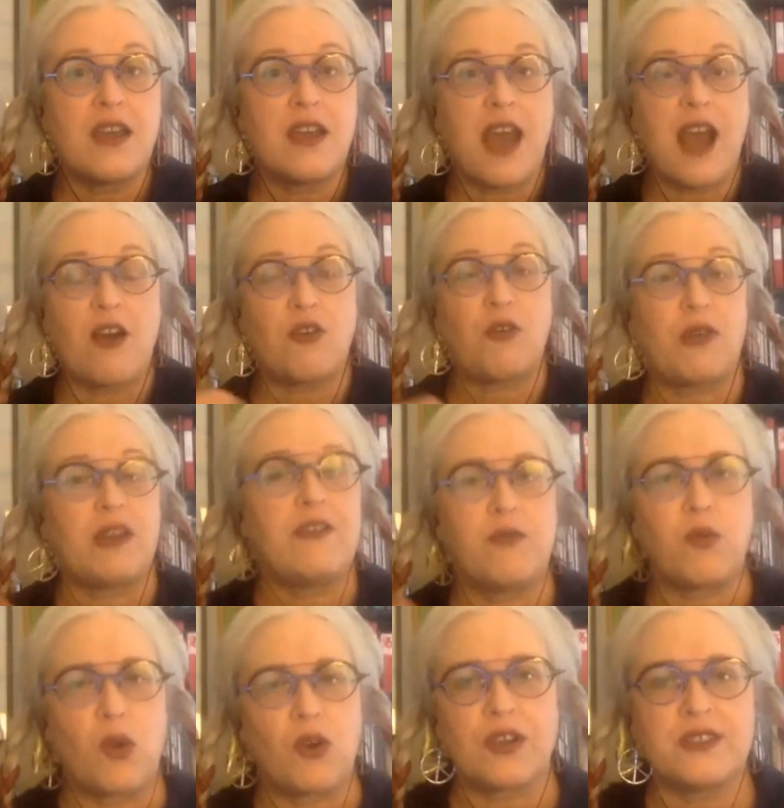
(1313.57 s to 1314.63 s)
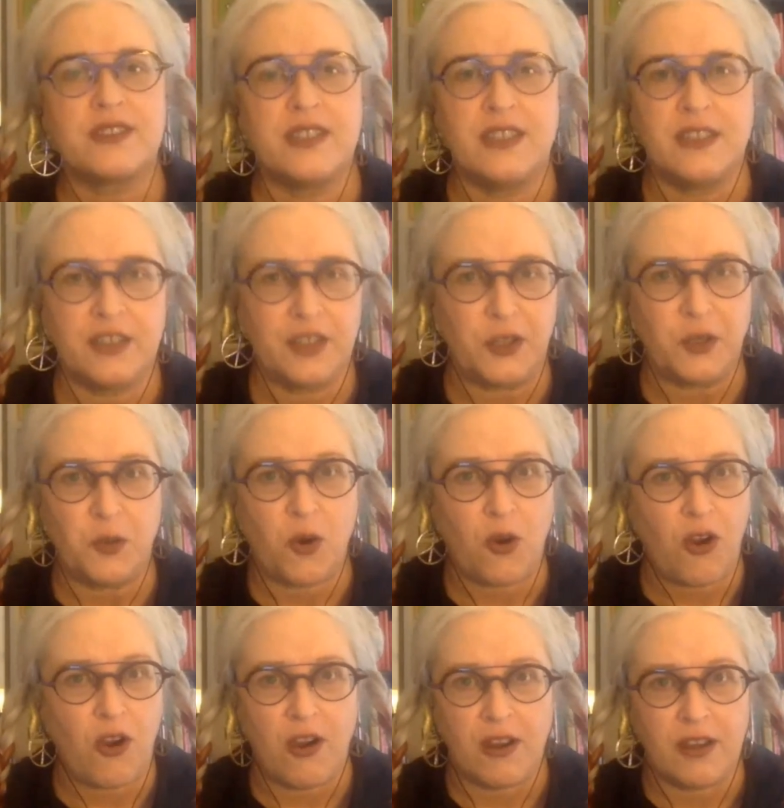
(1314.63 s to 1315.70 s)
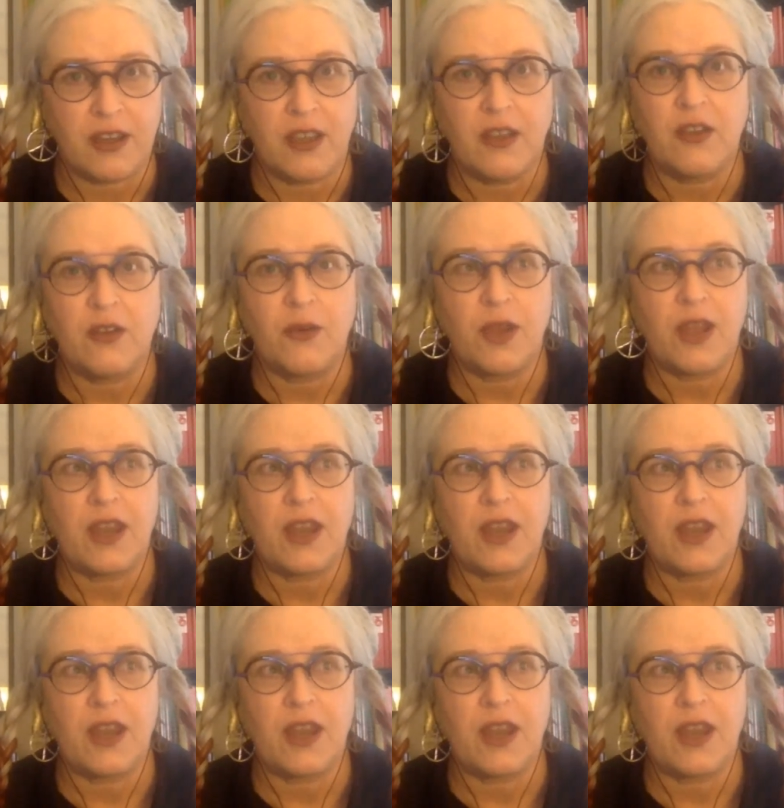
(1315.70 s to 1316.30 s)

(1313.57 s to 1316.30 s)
how grief works in you or on you,